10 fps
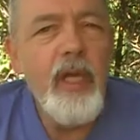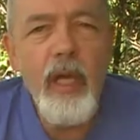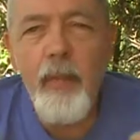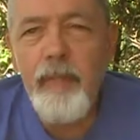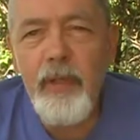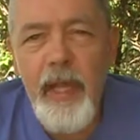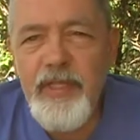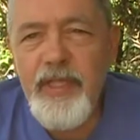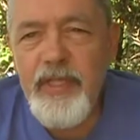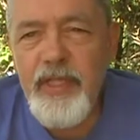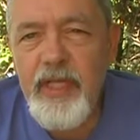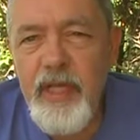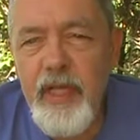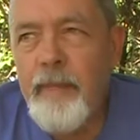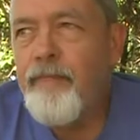
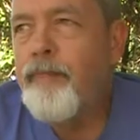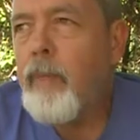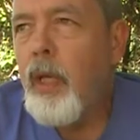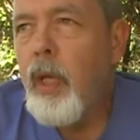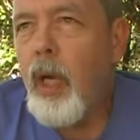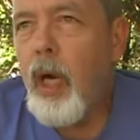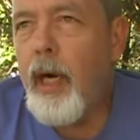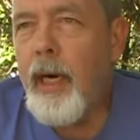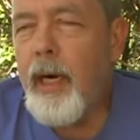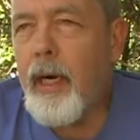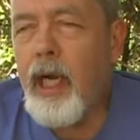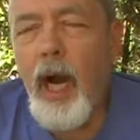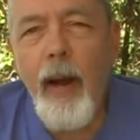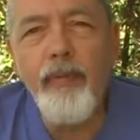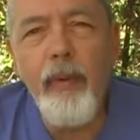complacency,
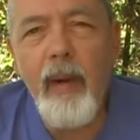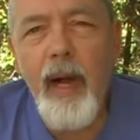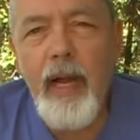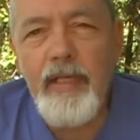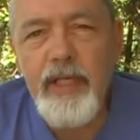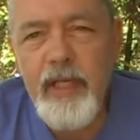compromise.